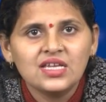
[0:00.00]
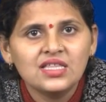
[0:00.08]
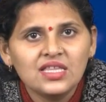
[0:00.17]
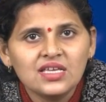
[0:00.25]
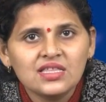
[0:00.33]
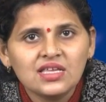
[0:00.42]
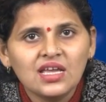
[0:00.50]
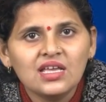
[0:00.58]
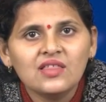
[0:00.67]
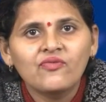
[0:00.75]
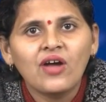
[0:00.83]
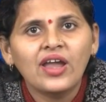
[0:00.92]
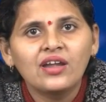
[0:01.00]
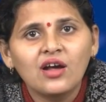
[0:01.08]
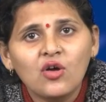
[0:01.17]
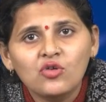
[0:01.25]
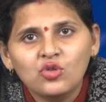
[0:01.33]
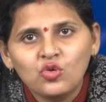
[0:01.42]
In this case, find
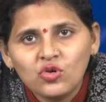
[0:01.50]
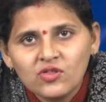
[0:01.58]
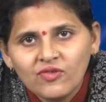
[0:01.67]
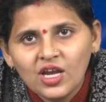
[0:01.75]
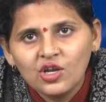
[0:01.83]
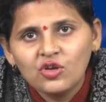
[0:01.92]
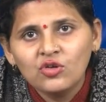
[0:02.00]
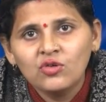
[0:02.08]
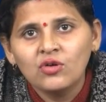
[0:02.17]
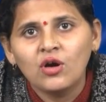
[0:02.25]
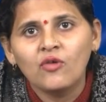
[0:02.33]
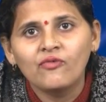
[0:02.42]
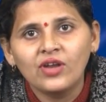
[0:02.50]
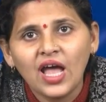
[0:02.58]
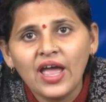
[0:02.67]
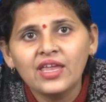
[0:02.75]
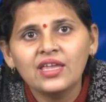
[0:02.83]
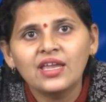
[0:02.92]
out those values of
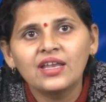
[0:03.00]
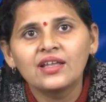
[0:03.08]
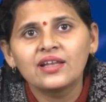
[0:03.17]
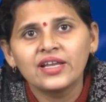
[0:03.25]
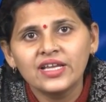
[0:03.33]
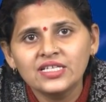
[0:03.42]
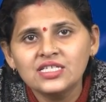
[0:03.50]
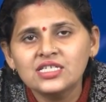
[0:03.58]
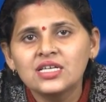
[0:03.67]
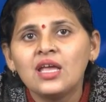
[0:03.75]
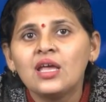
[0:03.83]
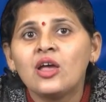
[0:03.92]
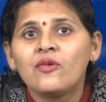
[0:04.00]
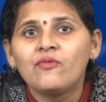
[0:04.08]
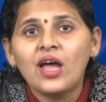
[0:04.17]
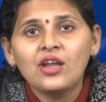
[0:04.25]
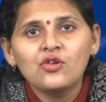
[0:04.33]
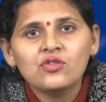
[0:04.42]
lying in a range
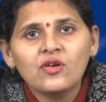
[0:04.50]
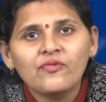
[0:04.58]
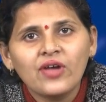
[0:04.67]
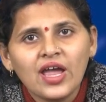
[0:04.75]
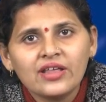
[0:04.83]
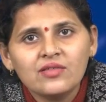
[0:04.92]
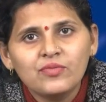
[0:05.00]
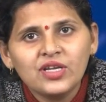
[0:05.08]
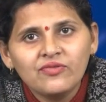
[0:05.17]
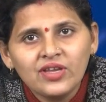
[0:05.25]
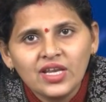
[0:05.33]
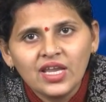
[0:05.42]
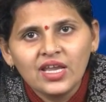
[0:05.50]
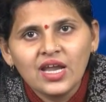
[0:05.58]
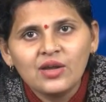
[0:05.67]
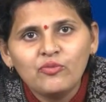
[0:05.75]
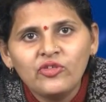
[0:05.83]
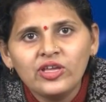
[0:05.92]
values of x between a
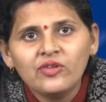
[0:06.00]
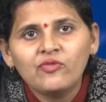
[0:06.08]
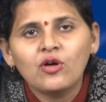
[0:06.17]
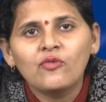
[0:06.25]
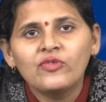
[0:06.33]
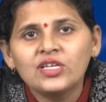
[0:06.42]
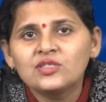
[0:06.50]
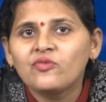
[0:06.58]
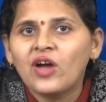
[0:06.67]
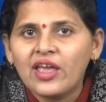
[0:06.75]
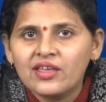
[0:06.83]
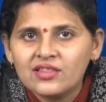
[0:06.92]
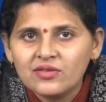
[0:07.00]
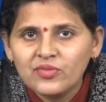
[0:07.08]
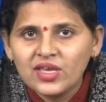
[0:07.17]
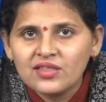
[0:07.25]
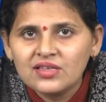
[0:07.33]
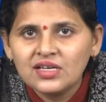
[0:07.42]
and b for which y is
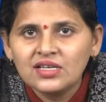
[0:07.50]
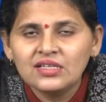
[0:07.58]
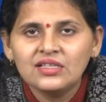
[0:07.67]
imaginary.